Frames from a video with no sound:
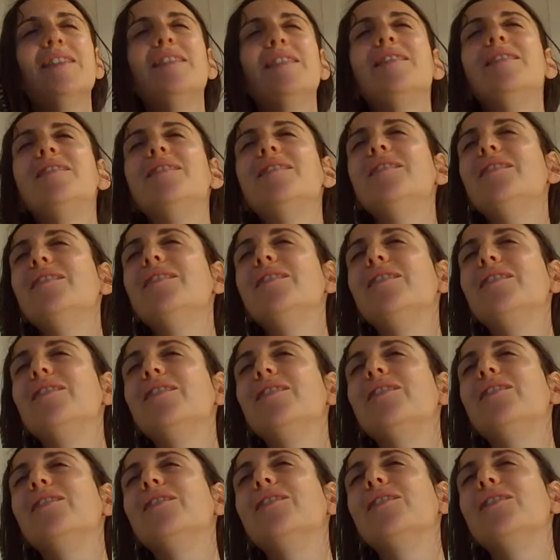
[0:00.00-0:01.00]

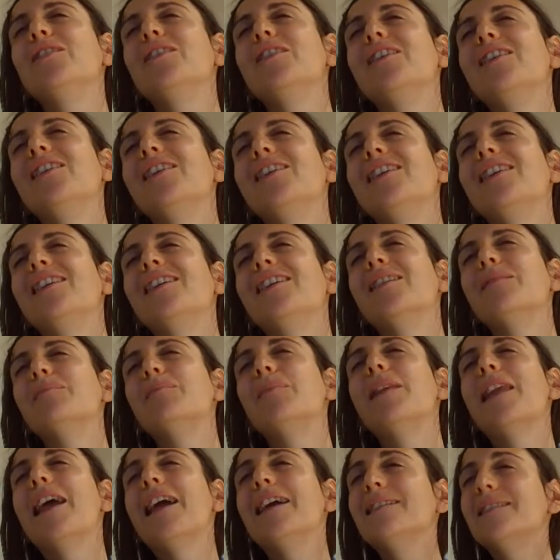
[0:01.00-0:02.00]
to
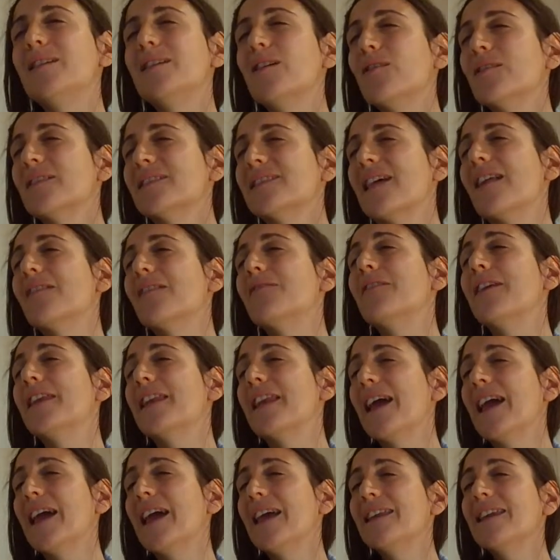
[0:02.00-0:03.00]
place yourself in
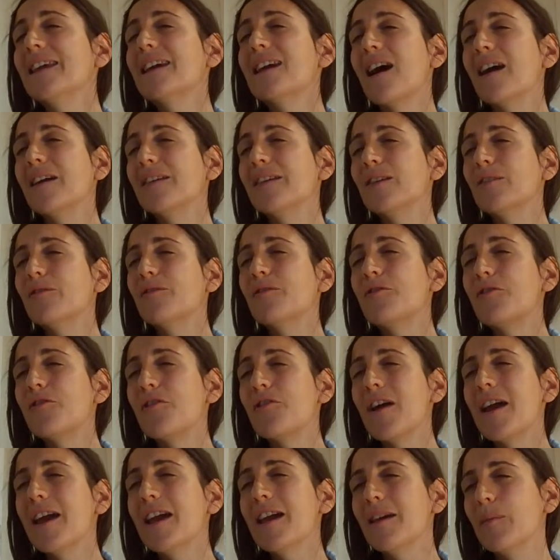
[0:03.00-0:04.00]
any kind of
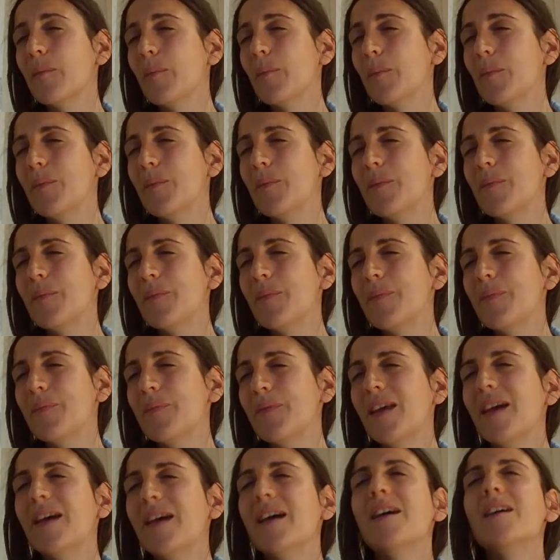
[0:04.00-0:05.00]
frame.
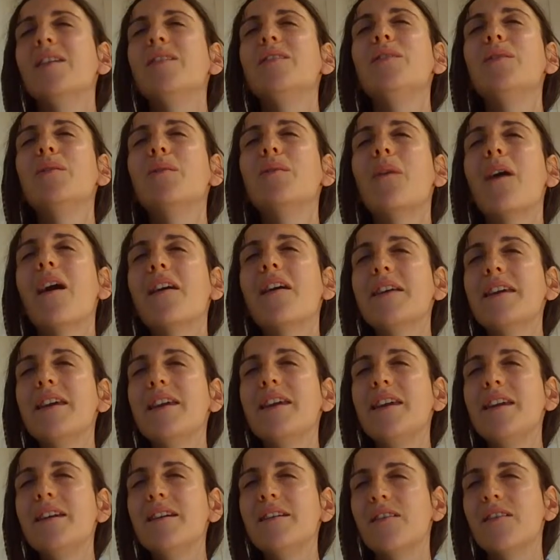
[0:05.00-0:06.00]
You are
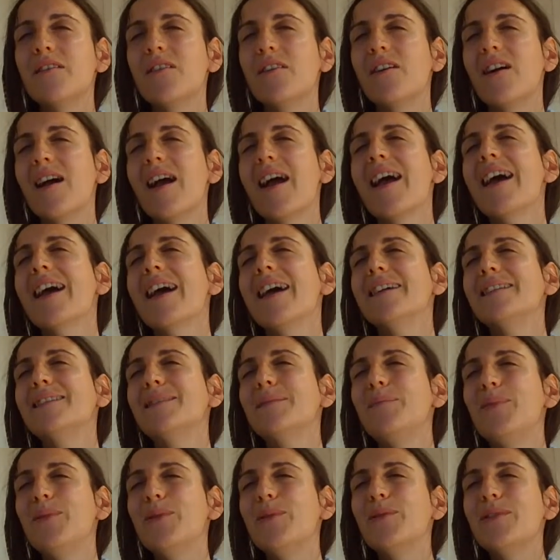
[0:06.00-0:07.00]
here as
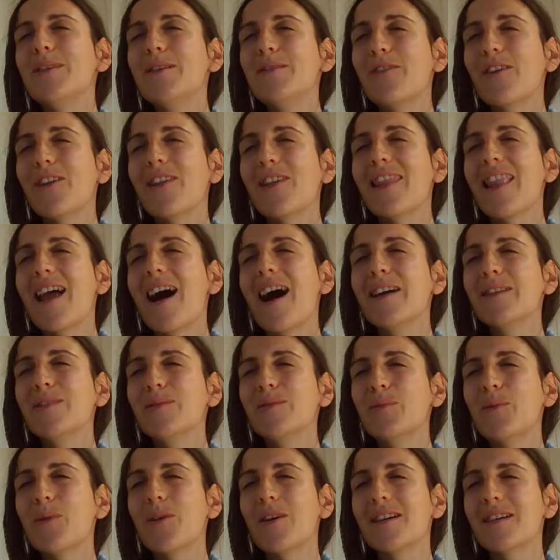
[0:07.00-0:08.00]
beautiful
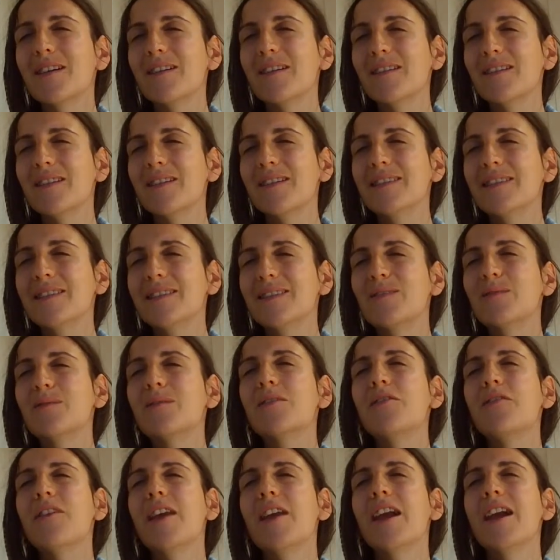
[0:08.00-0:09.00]
light workers to
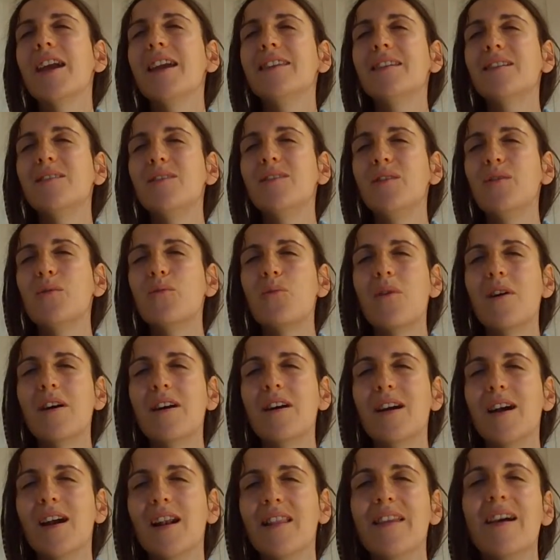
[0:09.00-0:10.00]
create a new
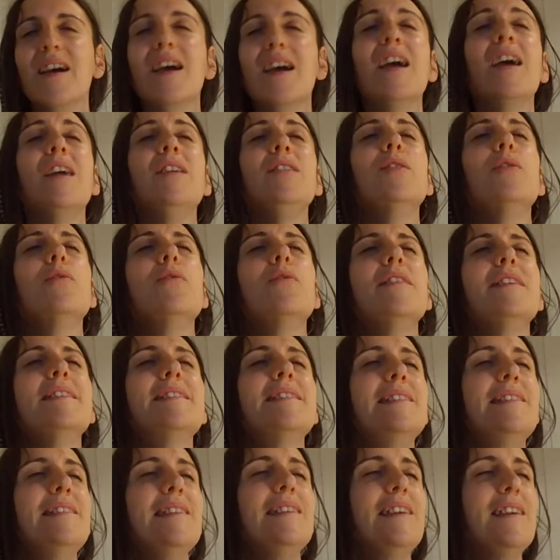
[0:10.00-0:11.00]
world. You
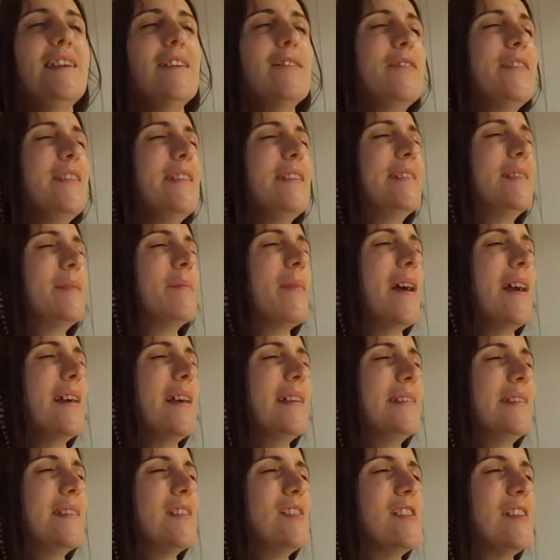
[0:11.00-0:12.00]
receive these
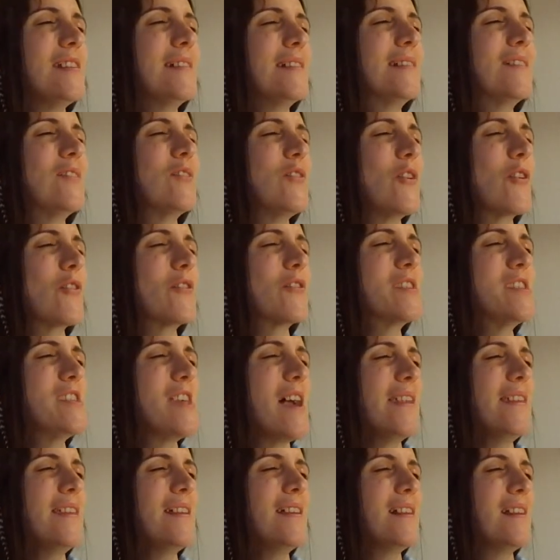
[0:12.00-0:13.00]
messages through your
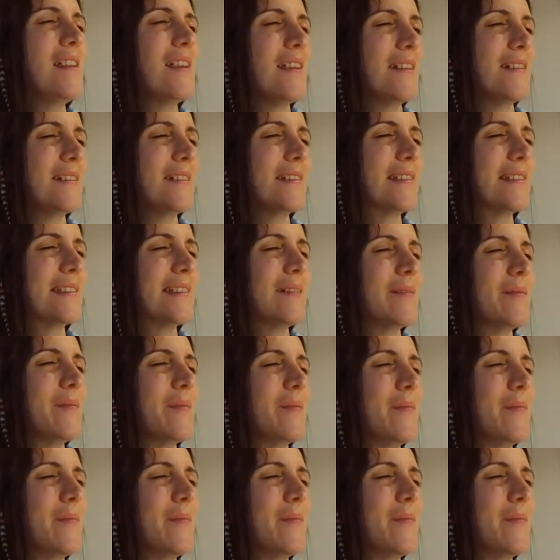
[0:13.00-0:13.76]
channelers